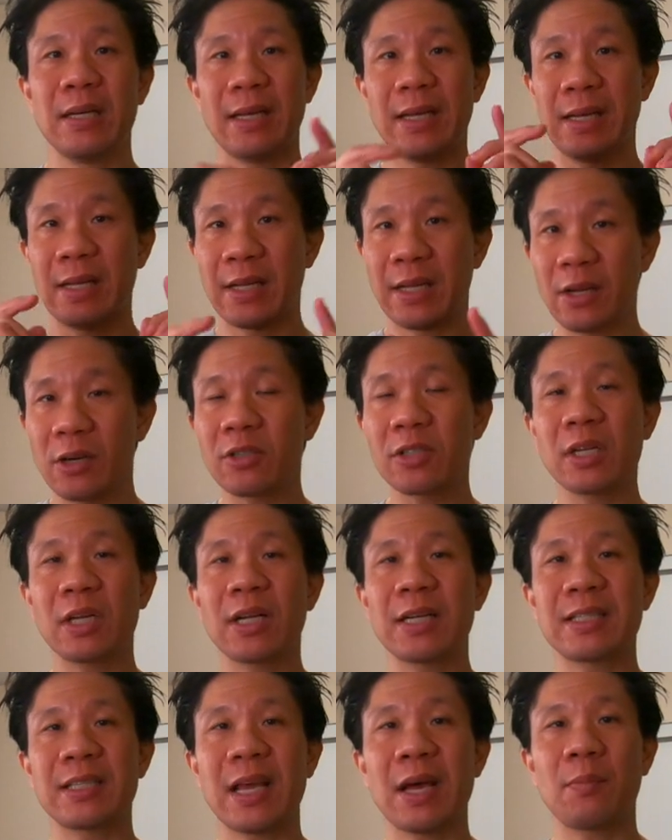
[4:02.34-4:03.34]
Here's
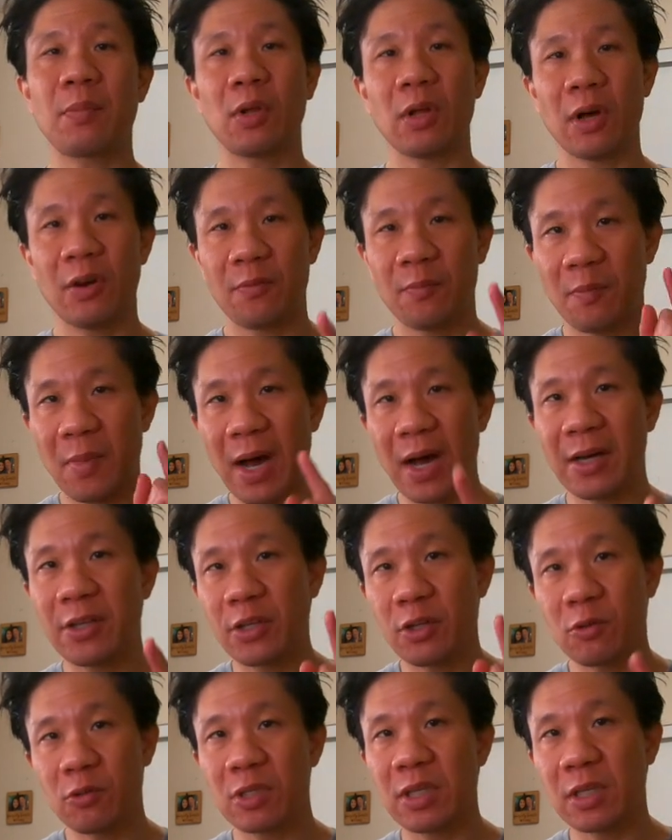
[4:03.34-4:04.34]
an example of my
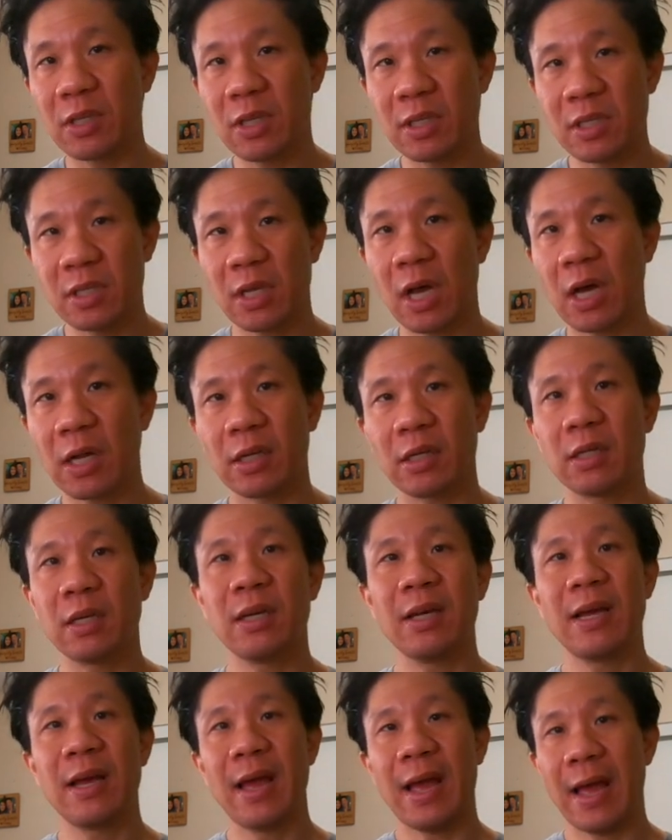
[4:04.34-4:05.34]
using the sun
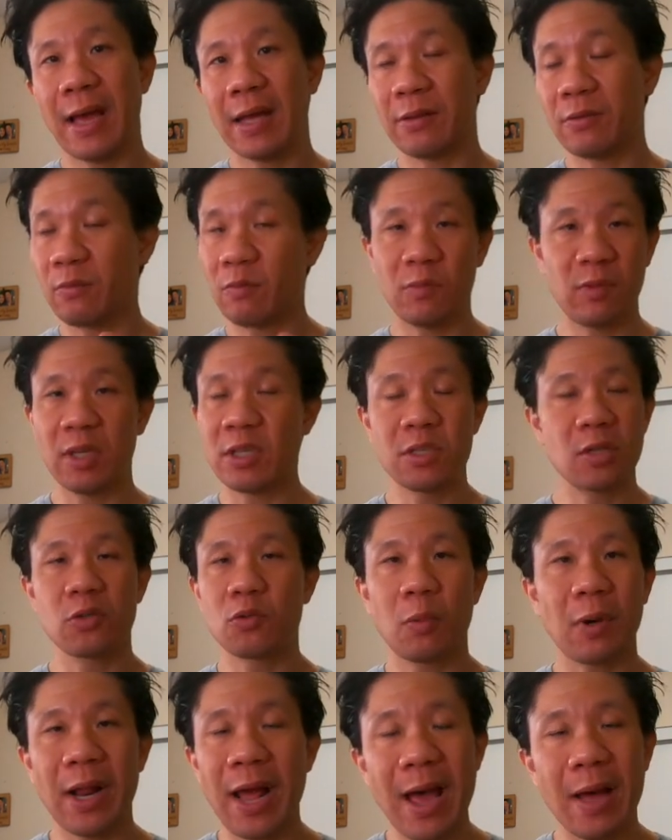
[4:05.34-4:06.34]
and this is what